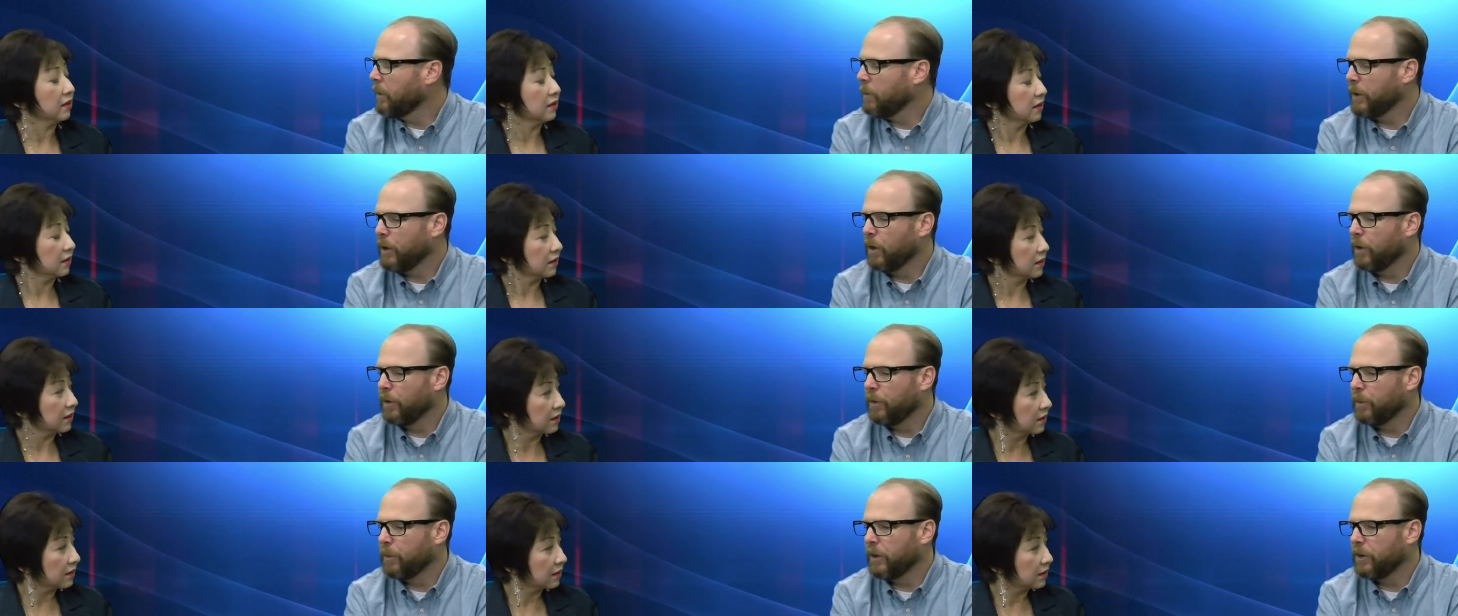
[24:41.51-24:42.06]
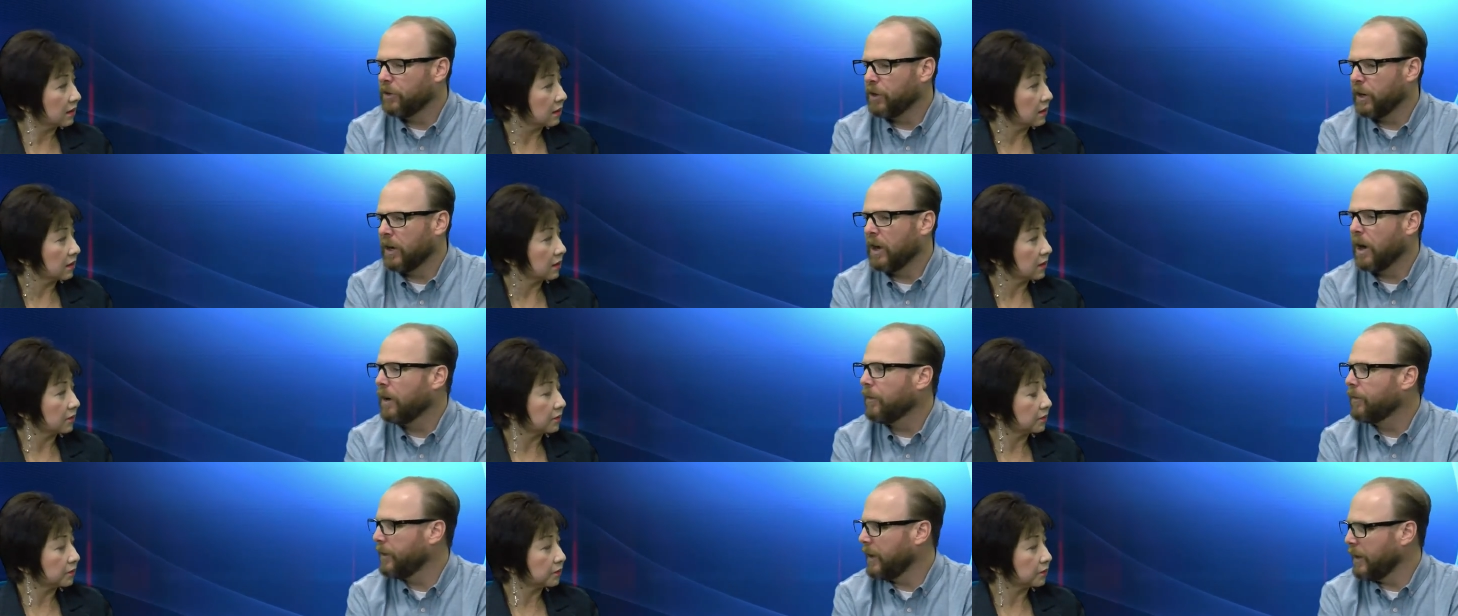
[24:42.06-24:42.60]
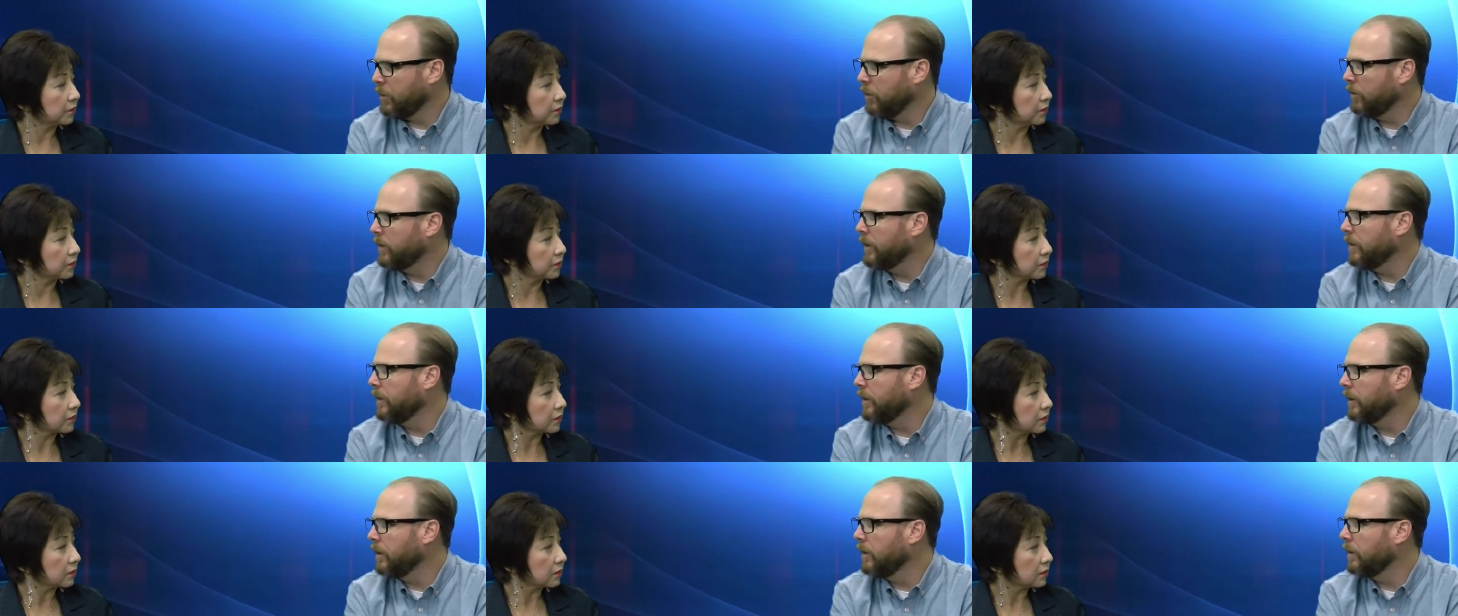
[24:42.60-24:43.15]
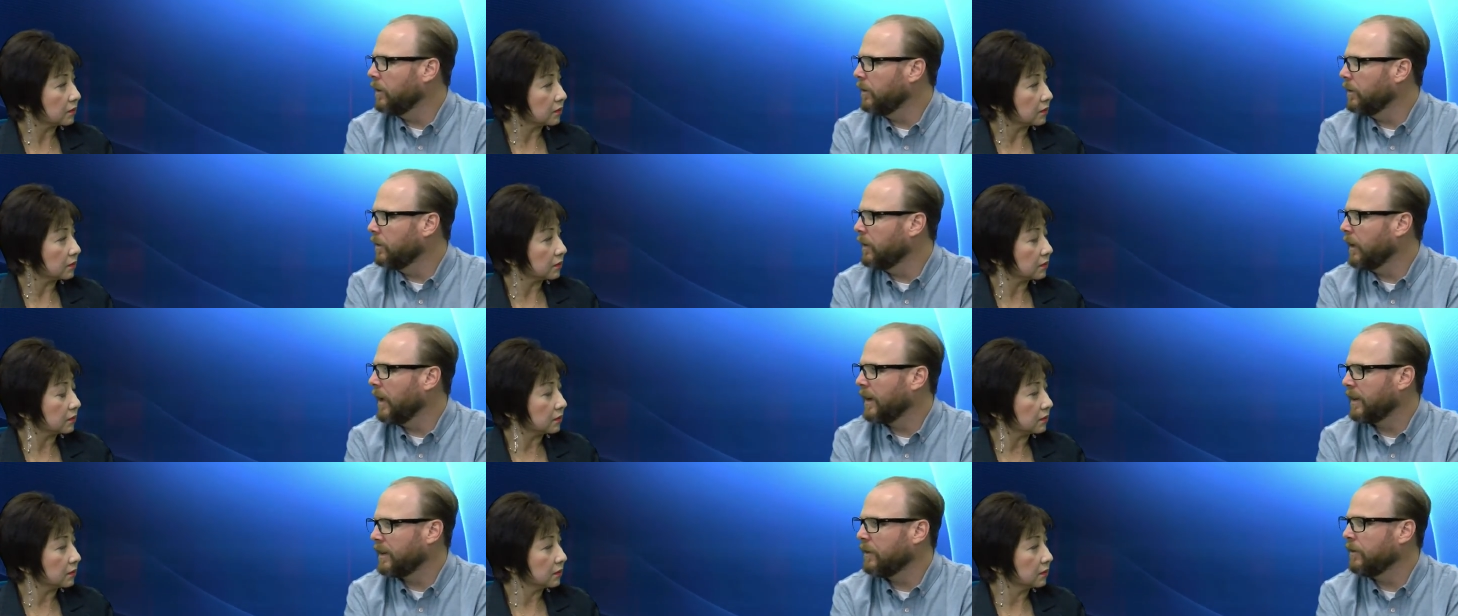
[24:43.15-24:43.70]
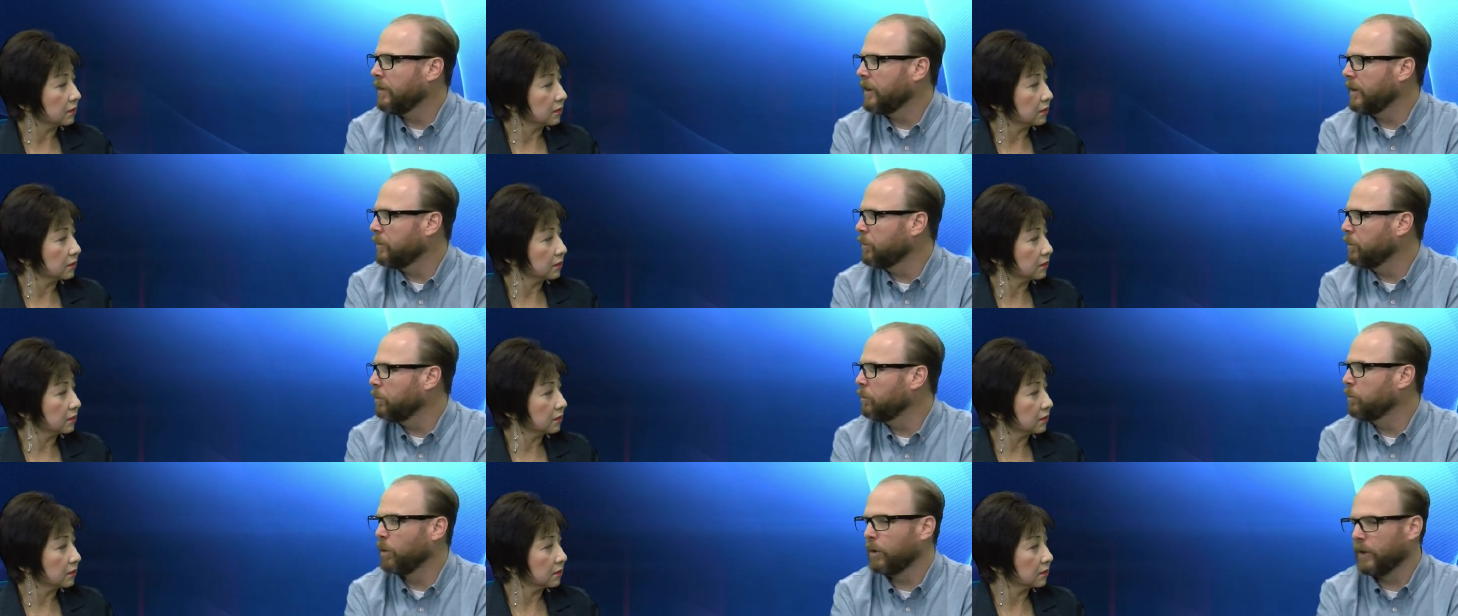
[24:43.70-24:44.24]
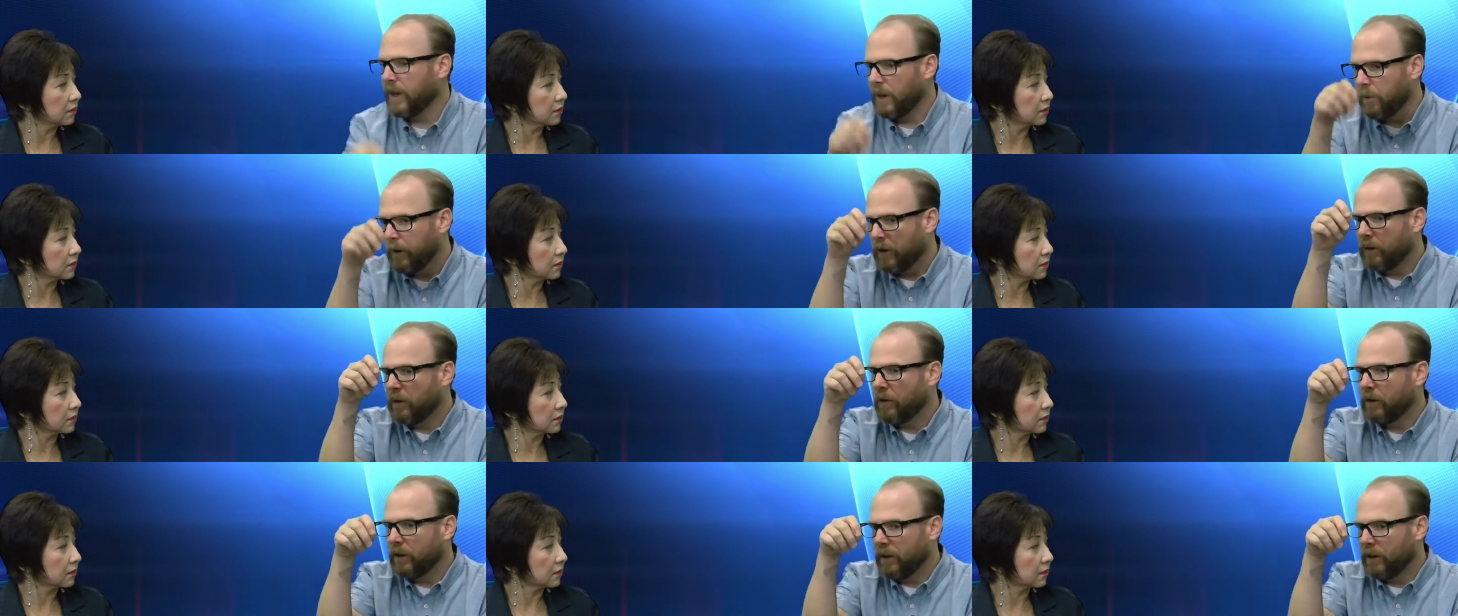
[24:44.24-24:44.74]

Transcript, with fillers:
Speaker 1: And we go through and check off, like you said, the the activities per day. We